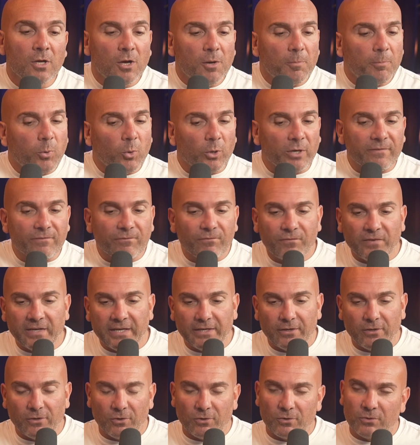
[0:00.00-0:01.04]
point
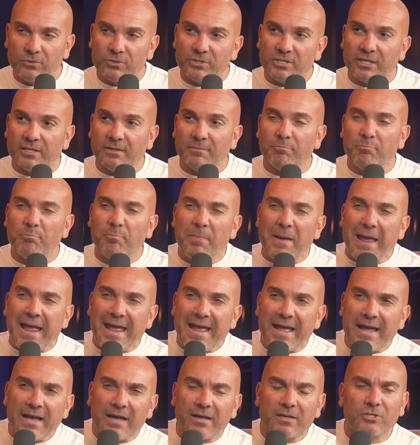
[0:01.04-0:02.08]
fingers and
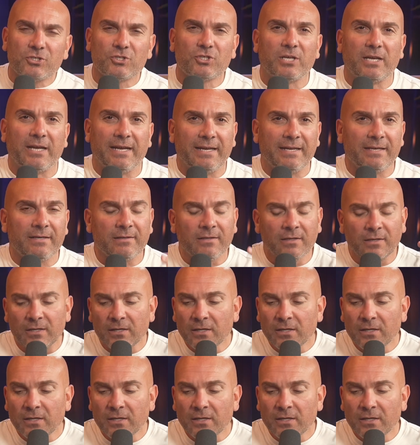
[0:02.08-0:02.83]
bash and,